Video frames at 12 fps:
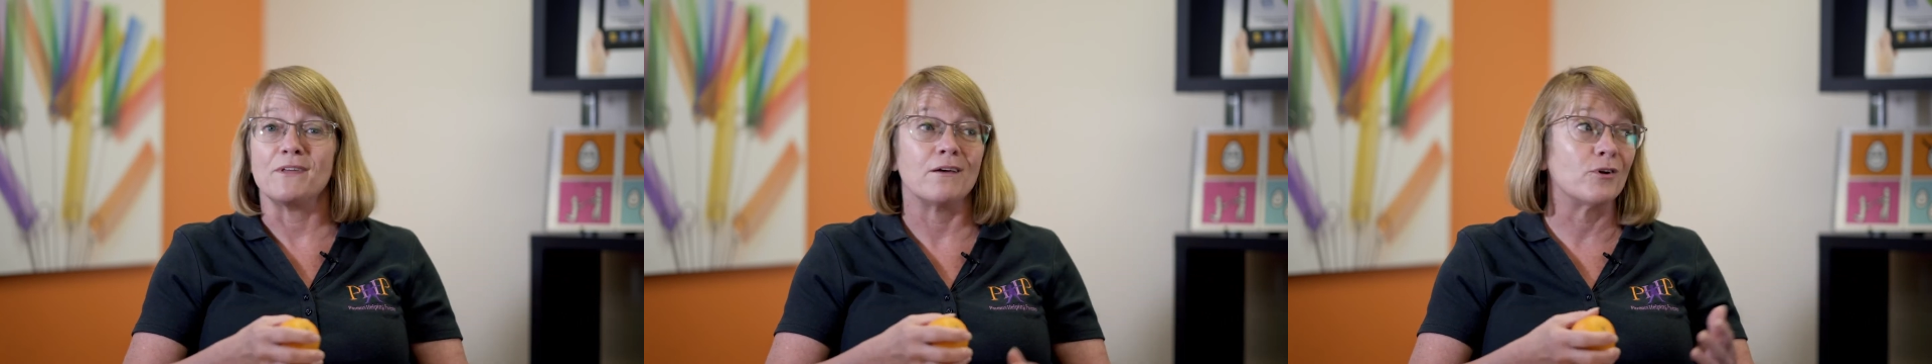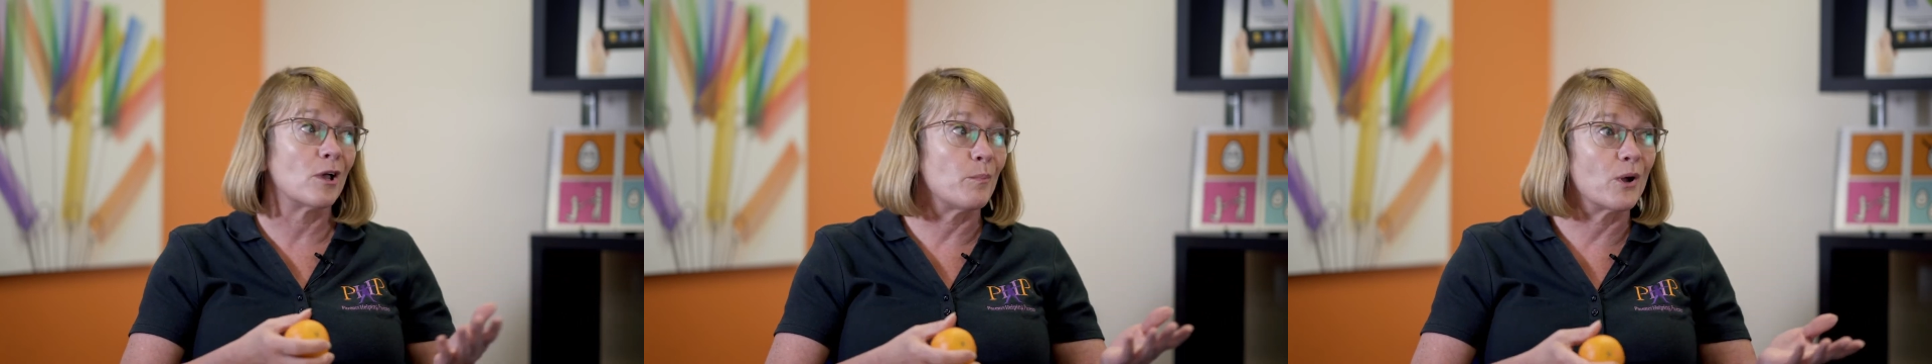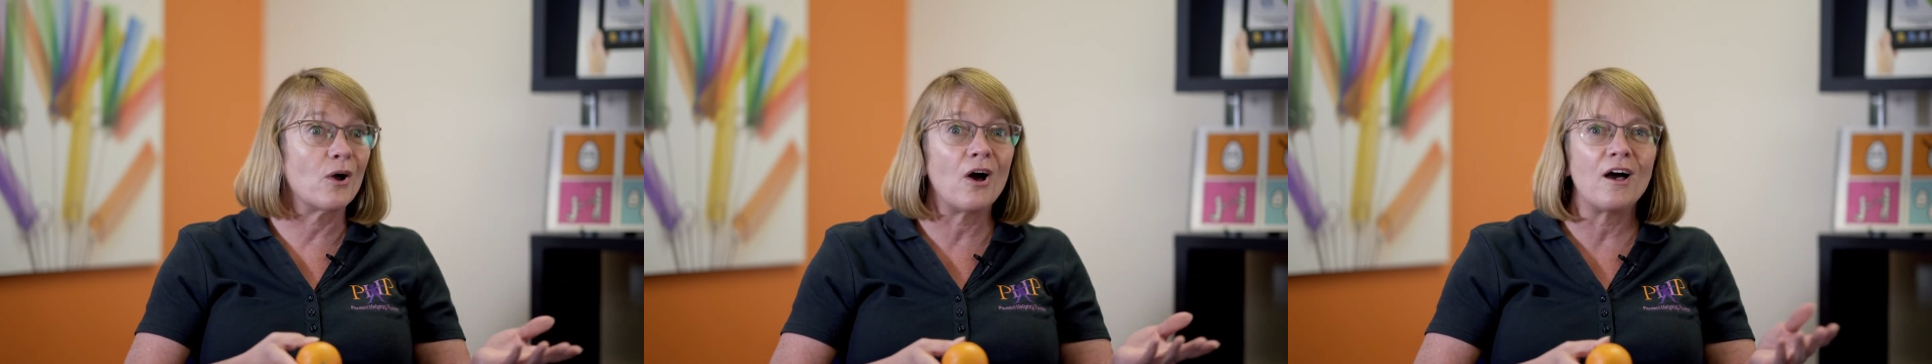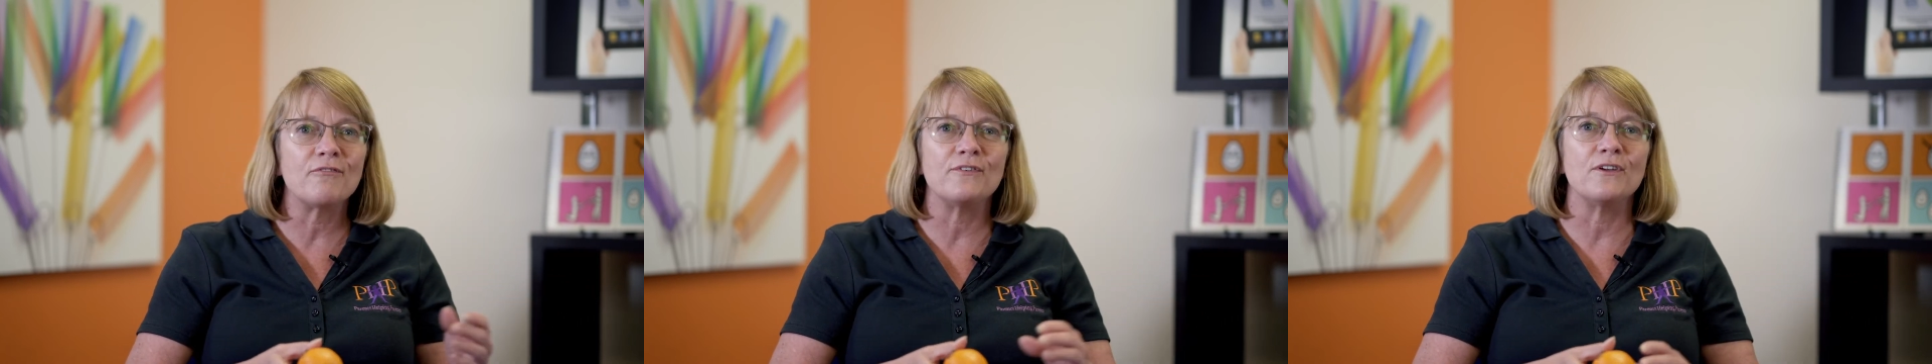have a cup of
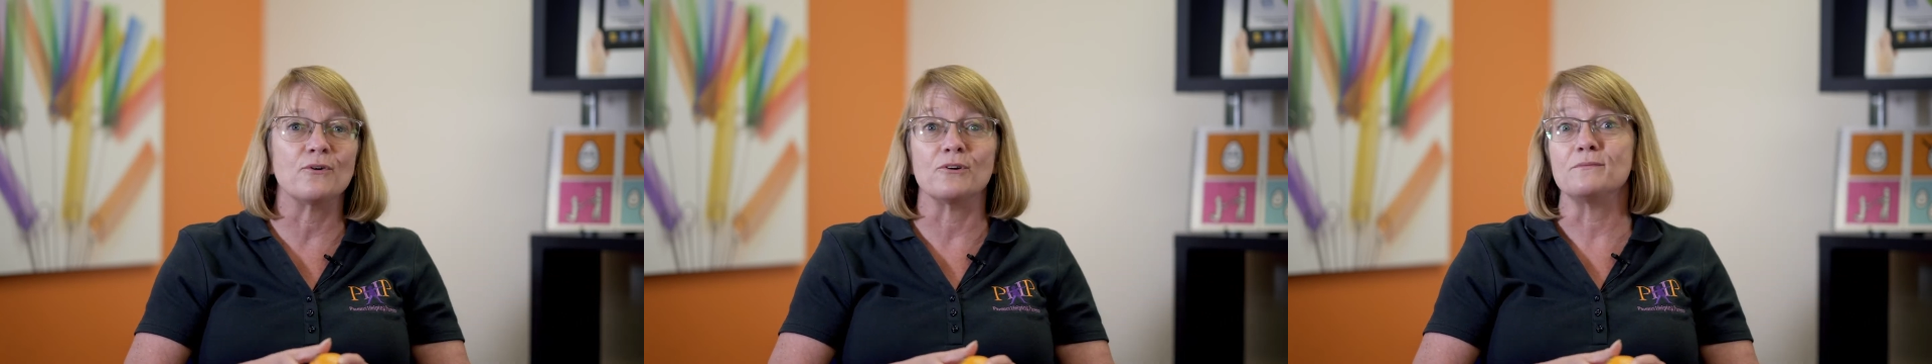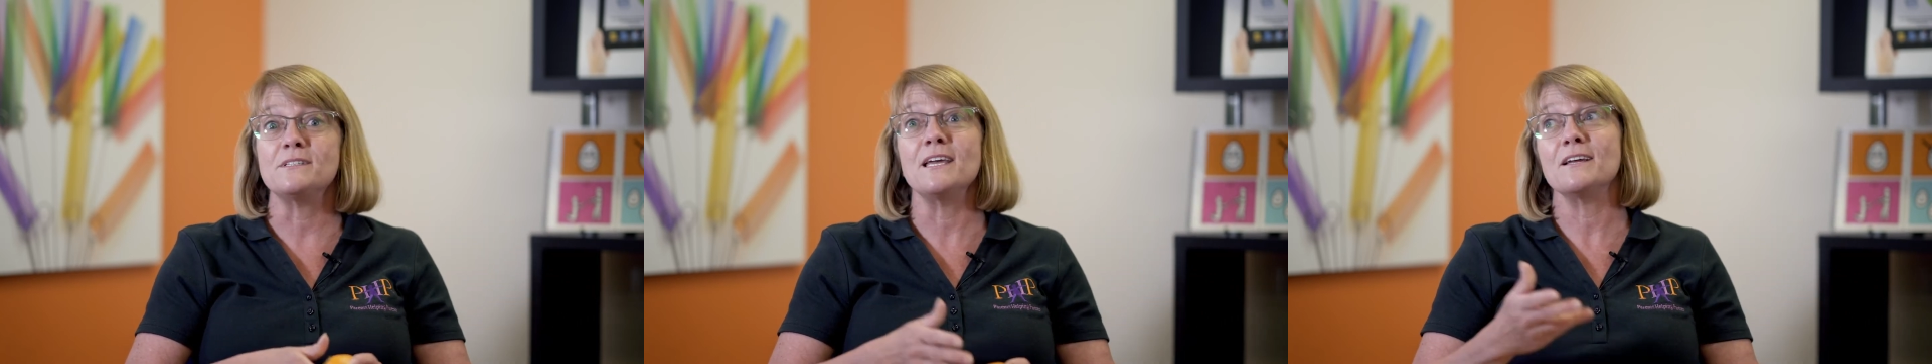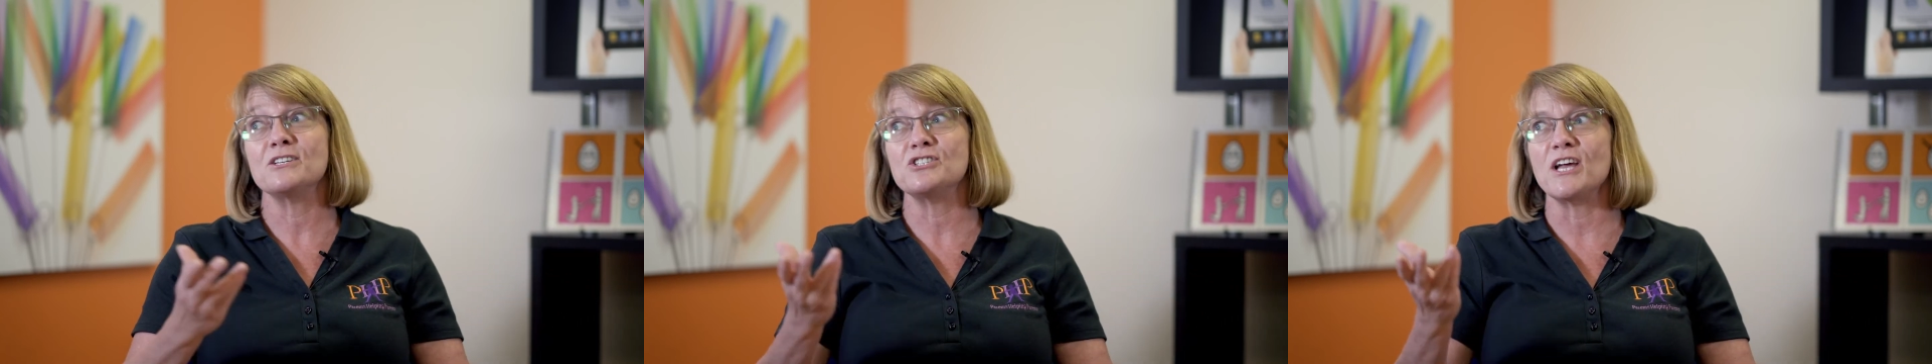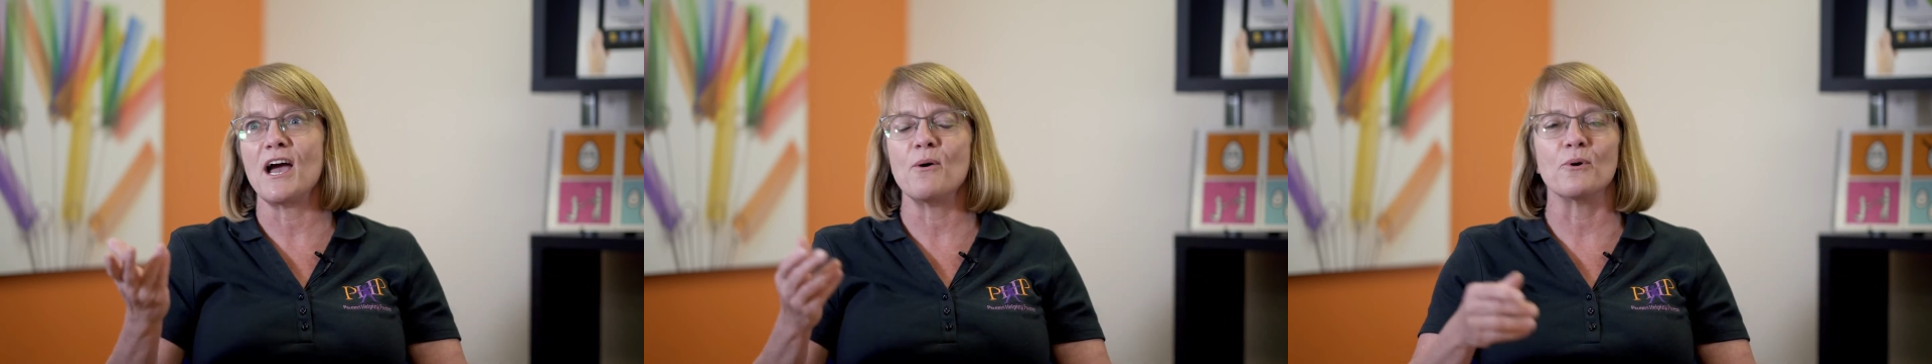coffee or take a
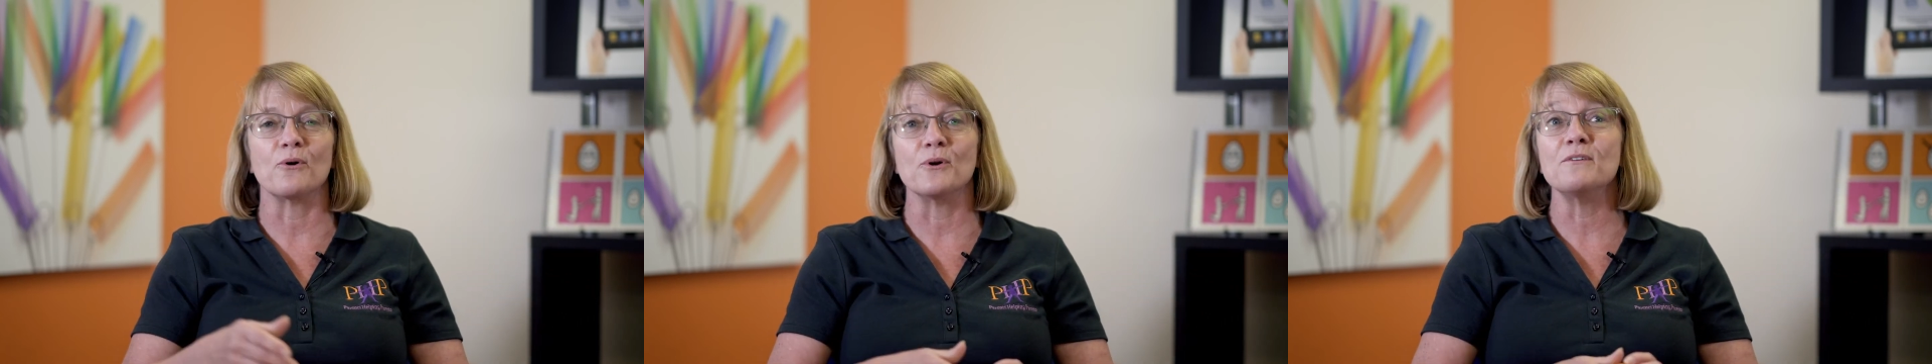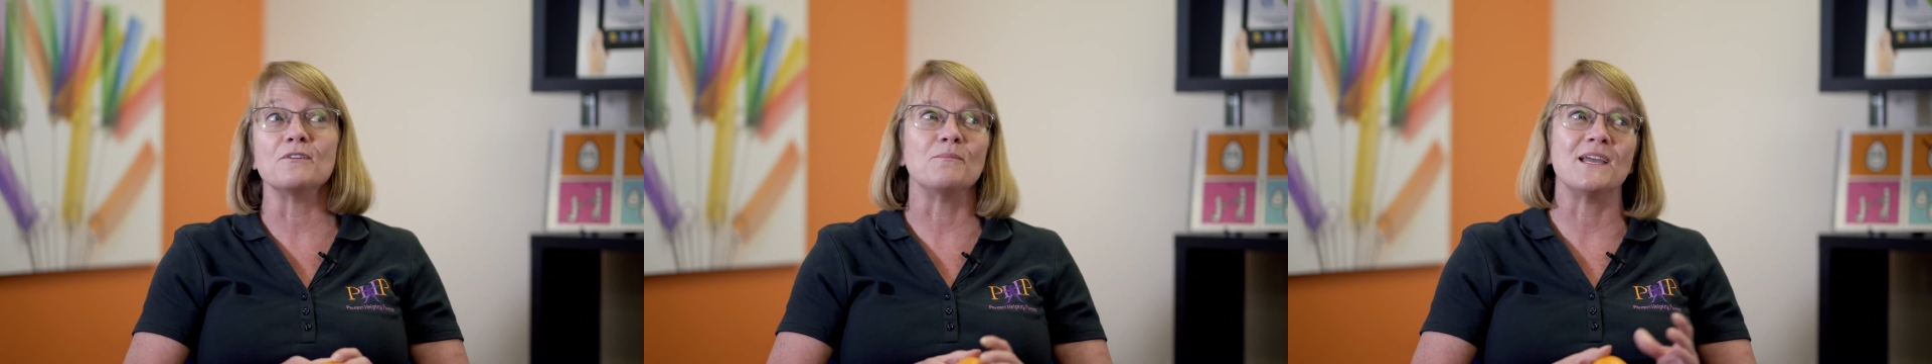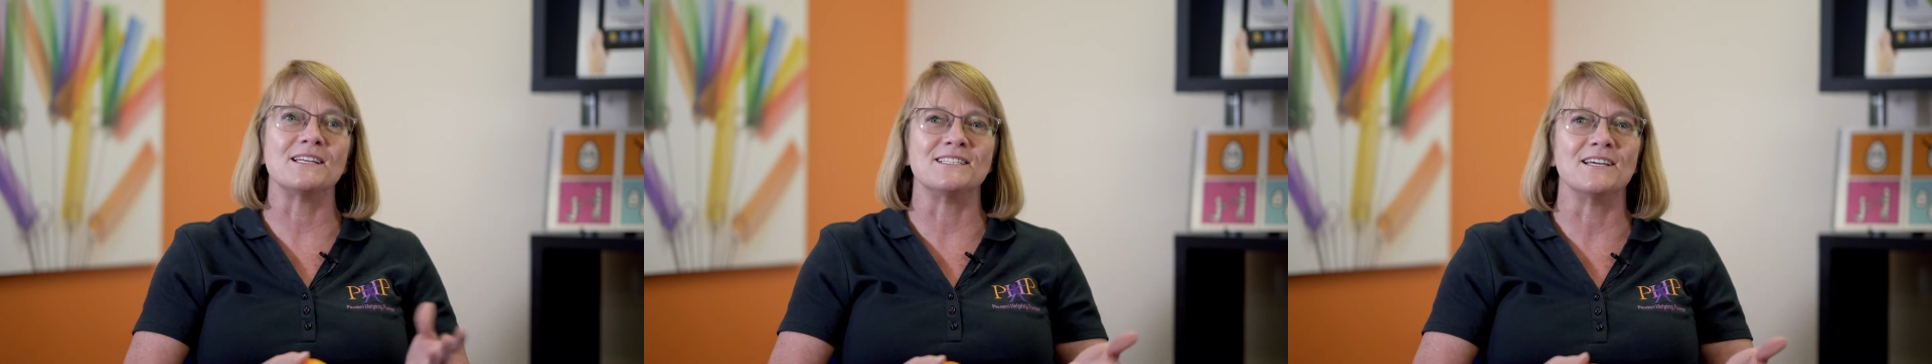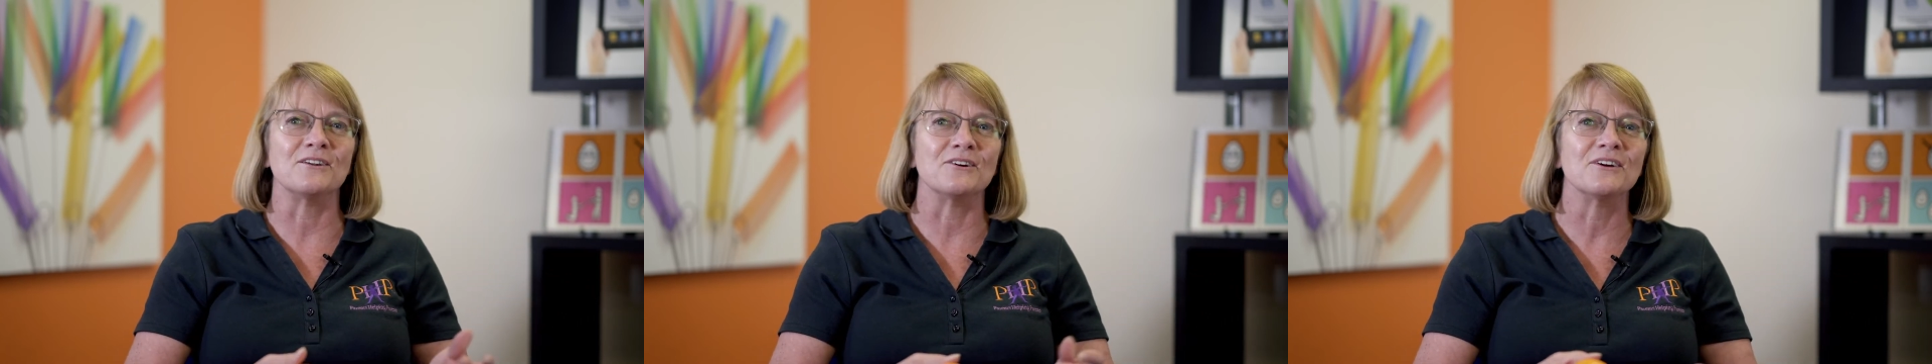shower or even make
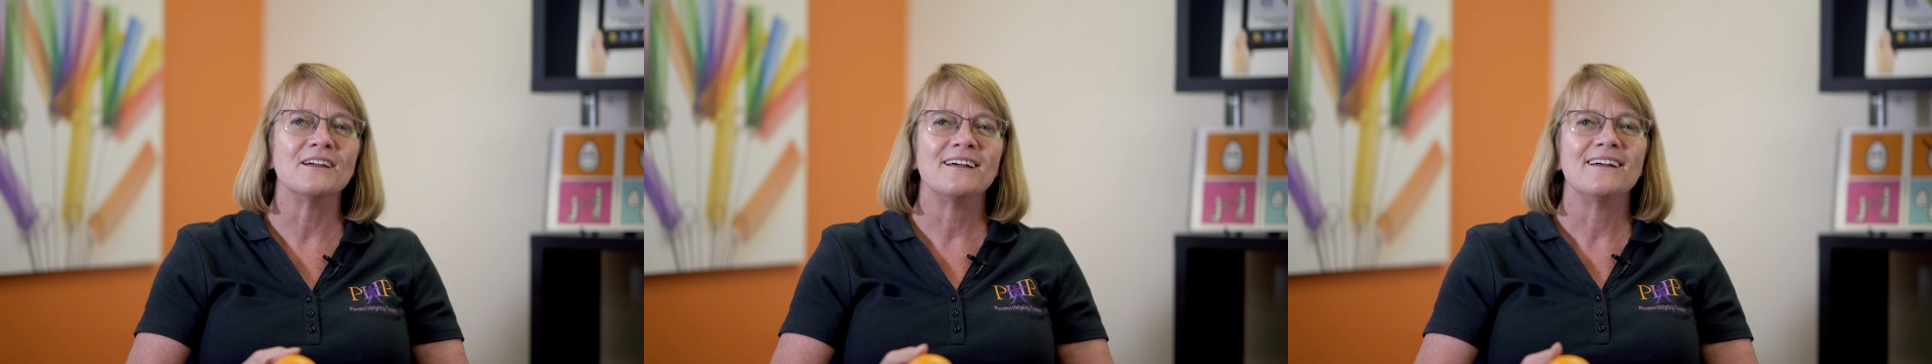dinner.